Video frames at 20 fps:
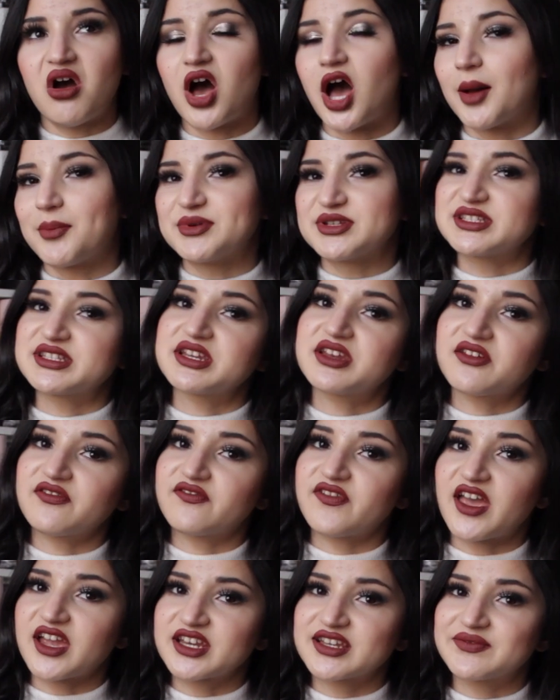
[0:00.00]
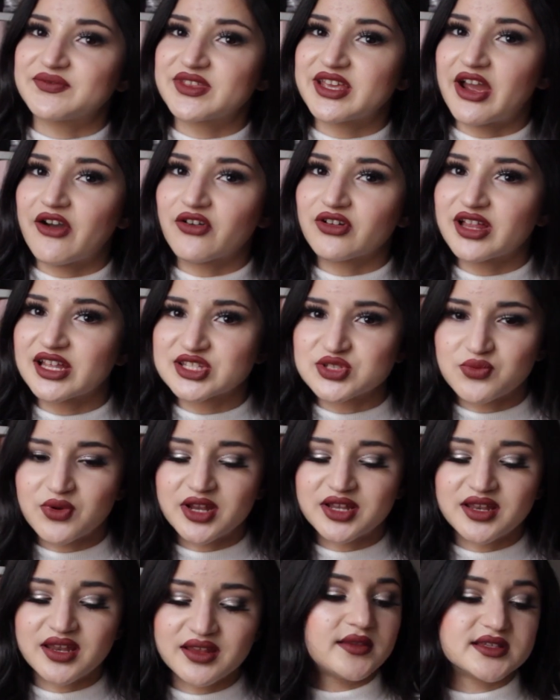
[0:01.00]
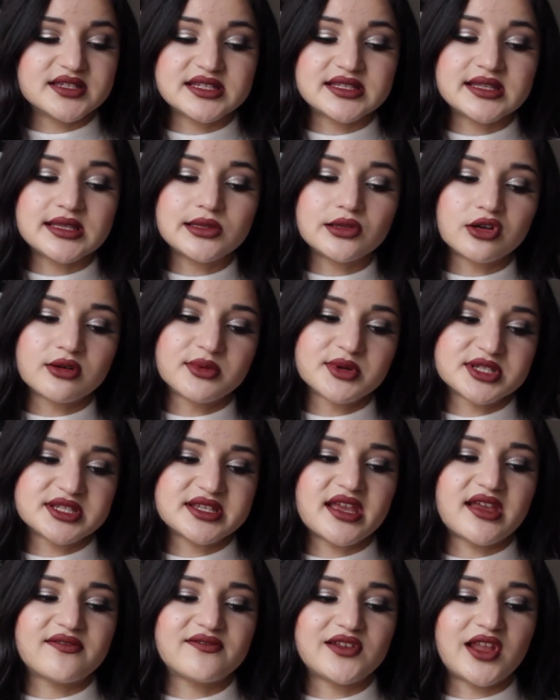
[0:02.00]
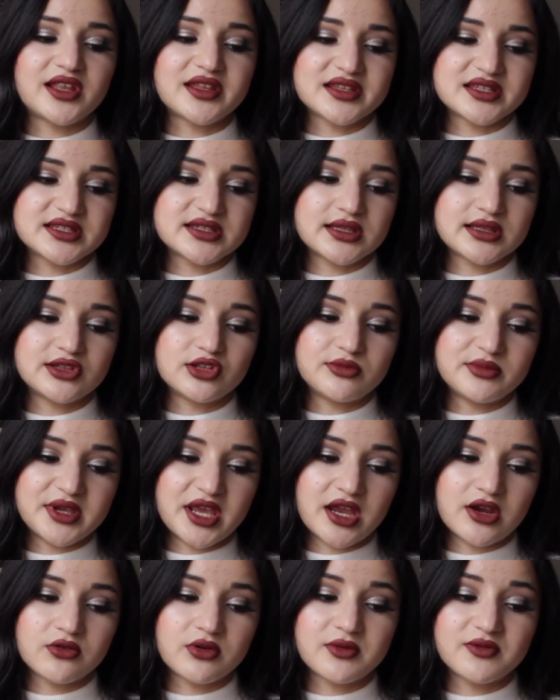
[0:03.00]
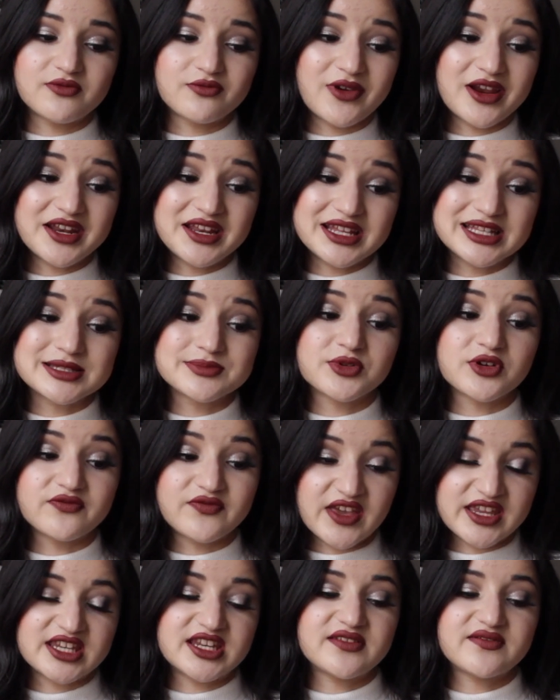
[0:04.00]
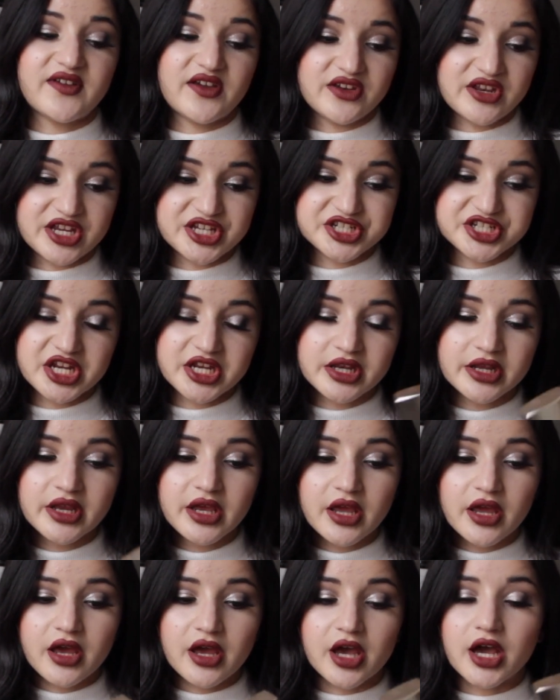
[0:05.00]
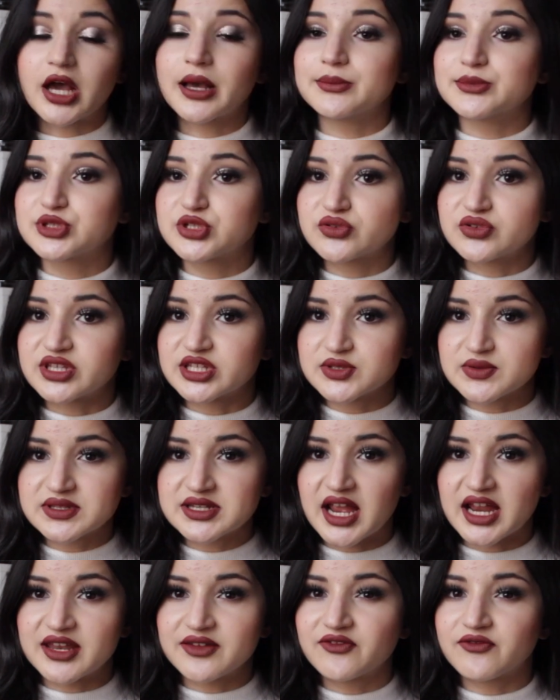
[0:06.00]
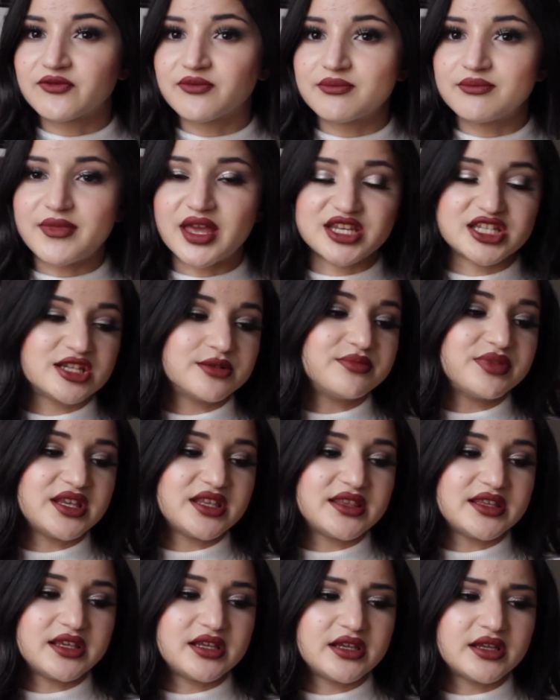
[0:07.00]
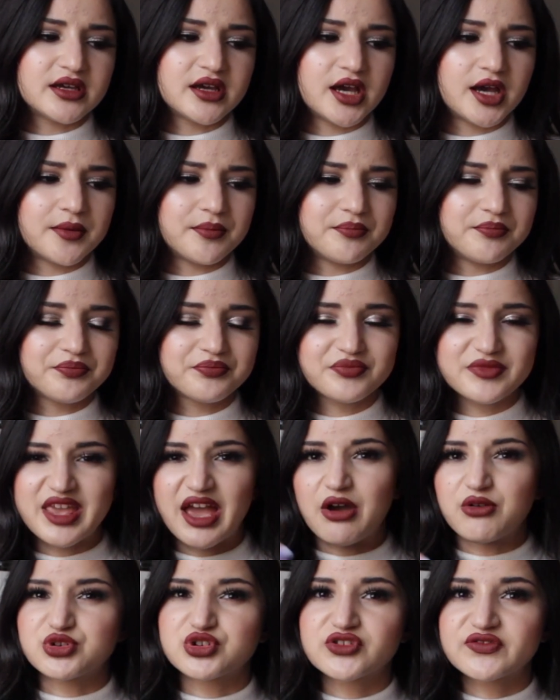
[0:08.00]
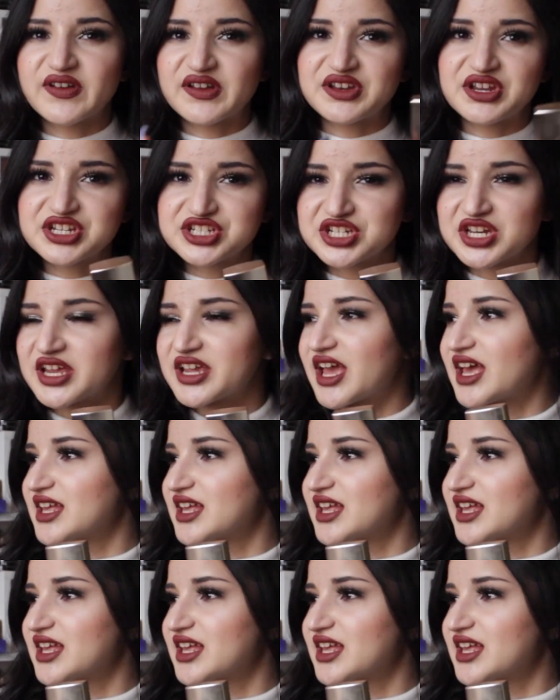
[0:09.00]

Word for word: opposite effect of the Hourglass one. This is the Laura Mercier Flawless Lumiere Radiance Perfecting foundation. Um, so this was kind of meant to be the um, counter foundation, I